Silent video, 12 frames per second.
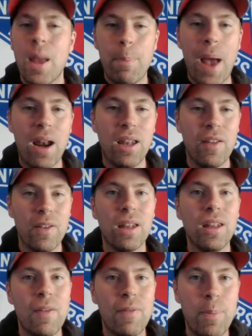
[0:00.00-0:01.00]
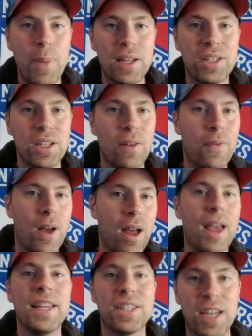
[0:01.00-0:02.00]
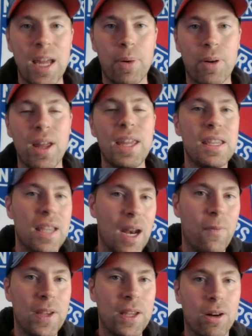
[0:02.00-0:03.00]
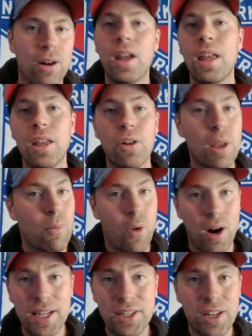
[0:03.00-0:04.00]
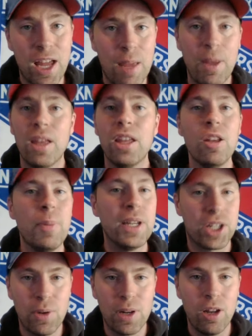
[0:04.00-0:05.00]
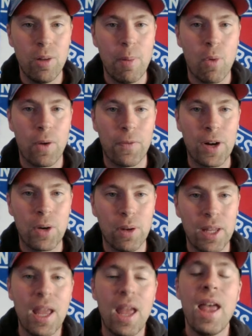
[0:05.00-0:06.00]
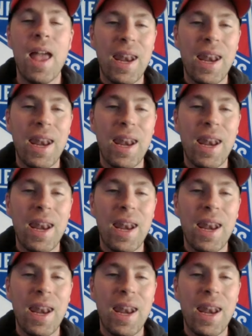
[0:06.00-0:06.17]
Battle of 11 minutes of ice time per night. You got to figure he'll get more ice time. He'll be shooting a little bit more frequently.